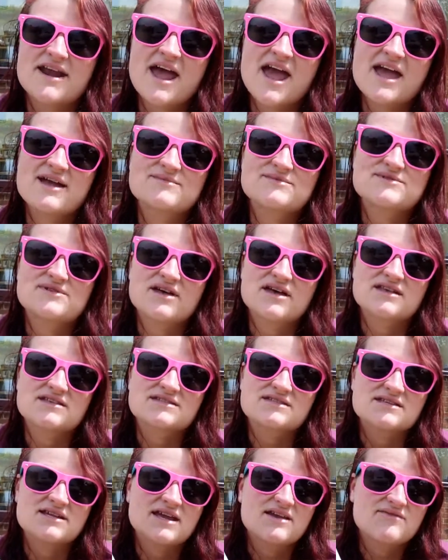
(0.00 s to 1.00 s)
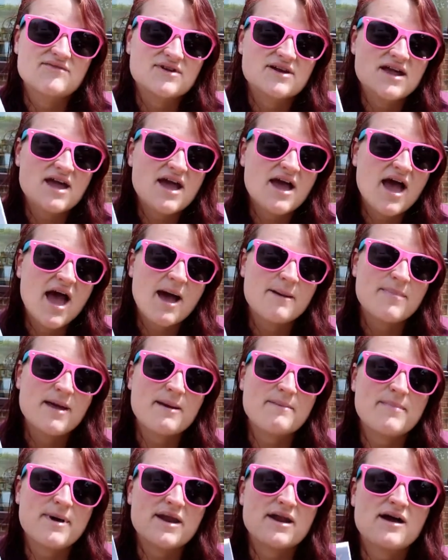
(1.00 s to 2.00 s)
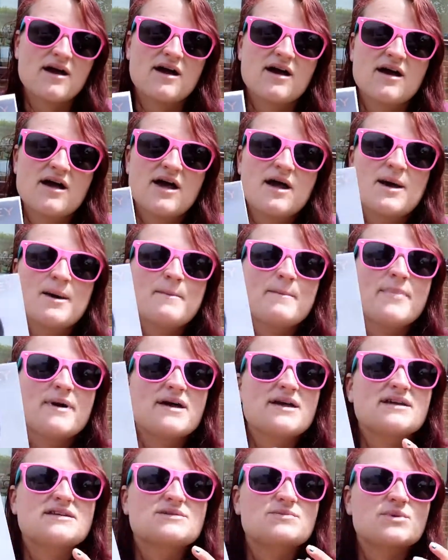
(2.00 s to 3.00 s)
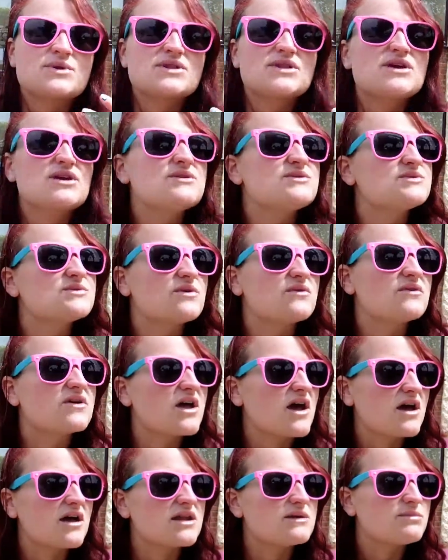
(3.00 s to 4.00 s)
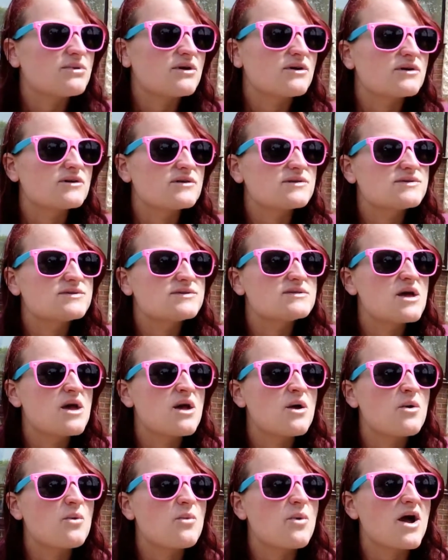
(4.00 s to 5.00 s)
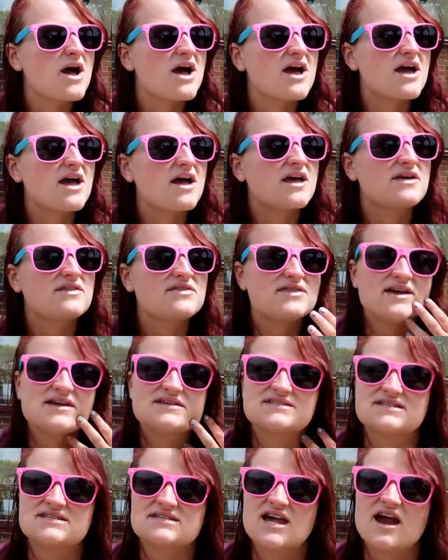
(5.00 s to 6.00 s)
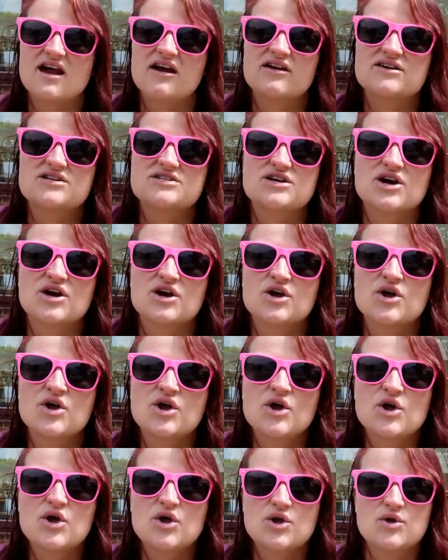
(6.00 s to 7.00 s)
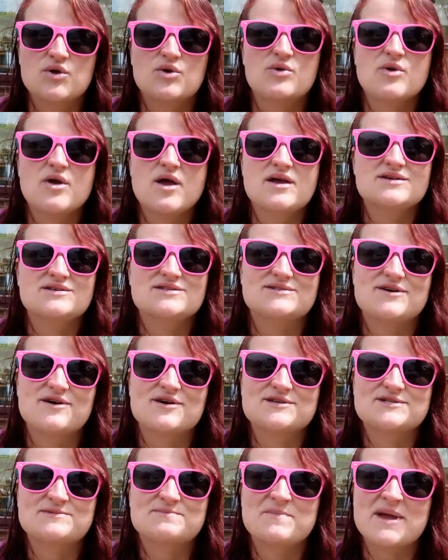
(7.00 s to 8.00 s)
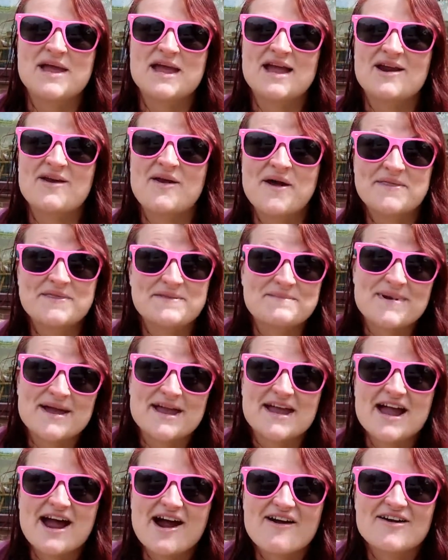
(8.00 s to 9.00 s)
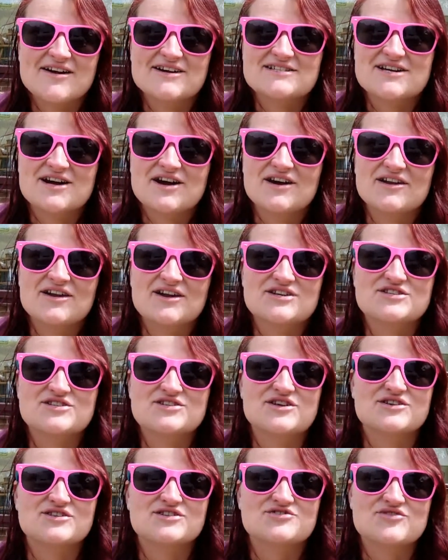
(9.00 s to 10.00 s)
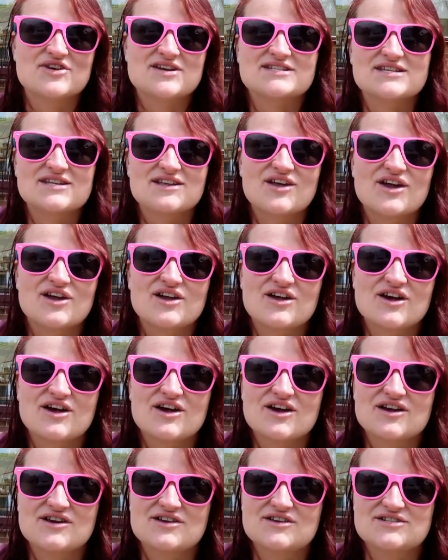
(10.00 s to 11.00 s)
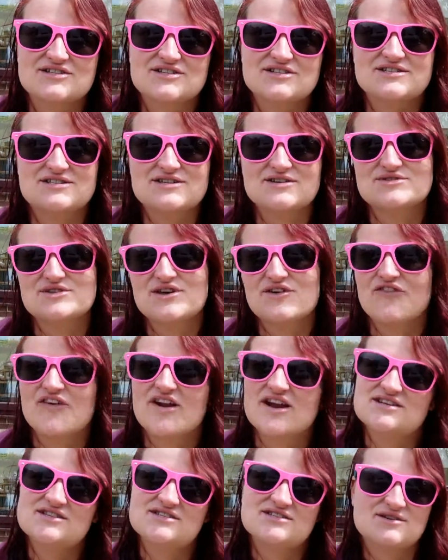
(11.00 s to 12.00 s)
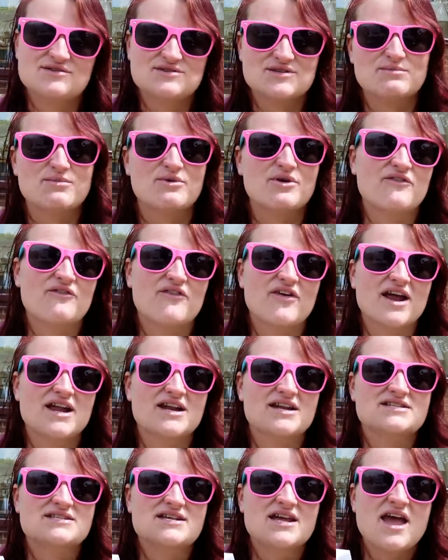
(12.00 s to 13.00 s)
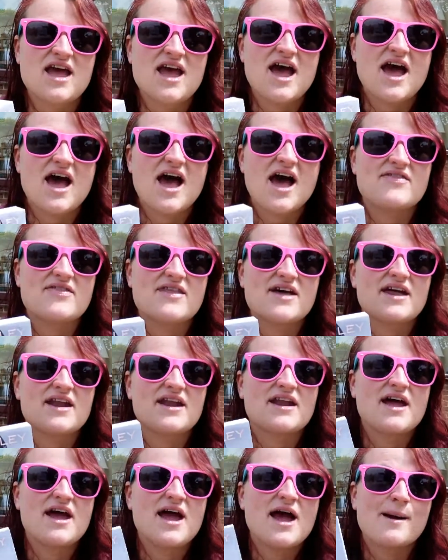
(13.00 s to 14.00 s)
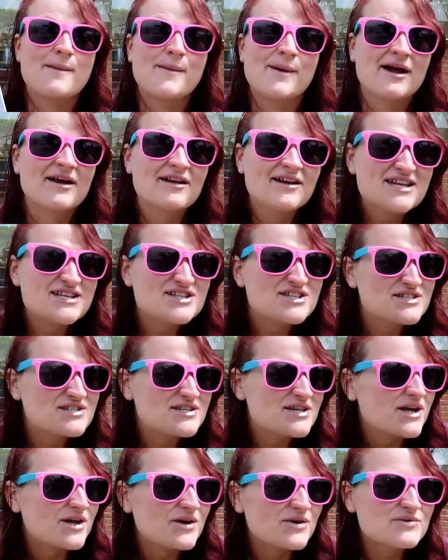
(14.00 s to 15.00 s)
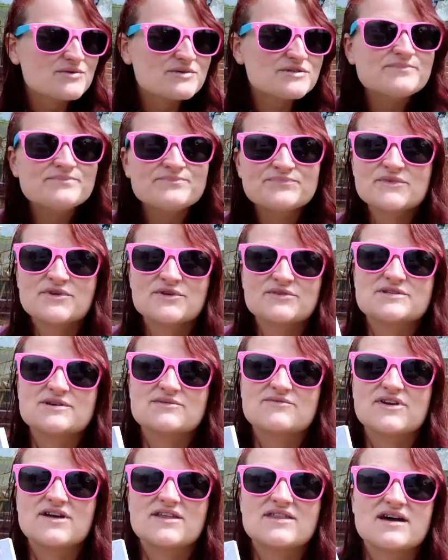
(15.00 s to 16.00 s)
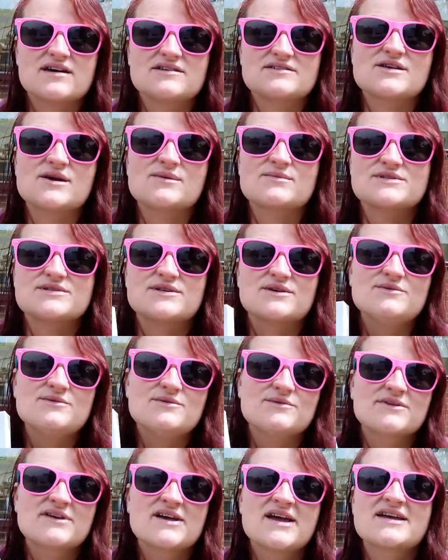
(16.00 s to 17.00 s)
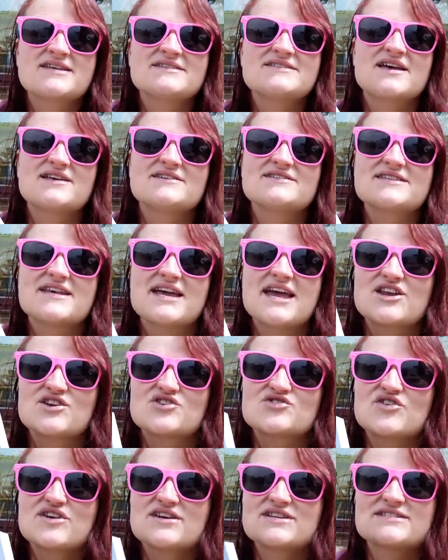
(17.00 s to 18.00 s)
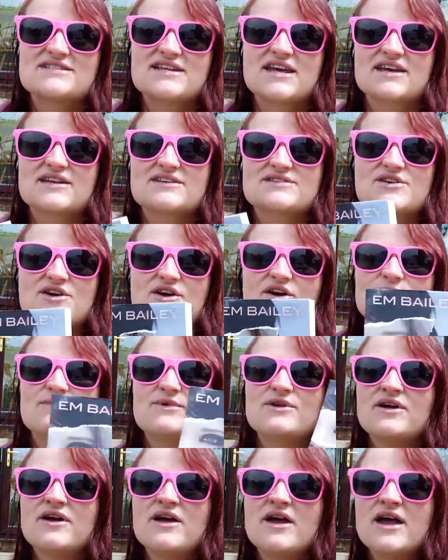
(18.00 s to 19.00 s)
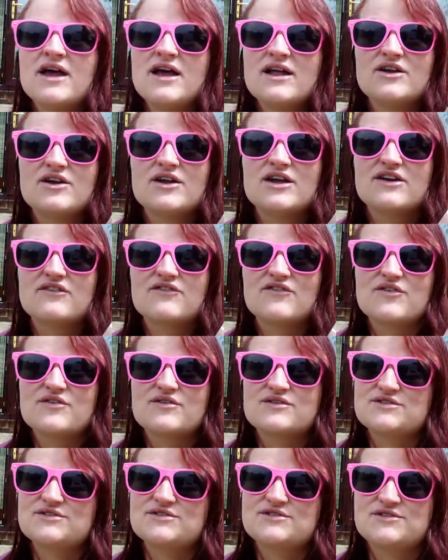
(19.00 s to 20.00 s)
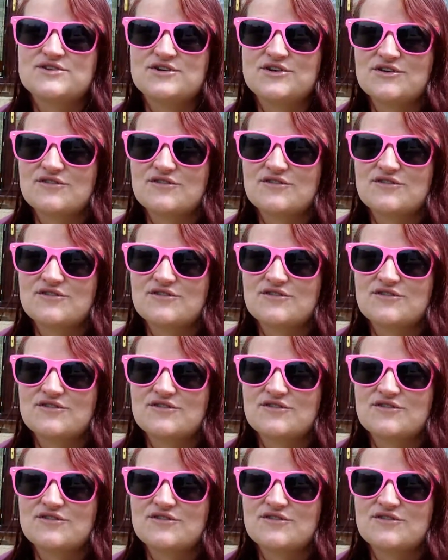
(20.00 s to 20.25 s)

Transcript: name, so that's even a bit better it's one of those sort of girly books where there's this character who starts being like the main character, like she starts dressing like her, she steals her friend, she steals her boyfriend, and then apparently she's killed or something like that. So I'm just like, oh, sounds interesting. So looking forward to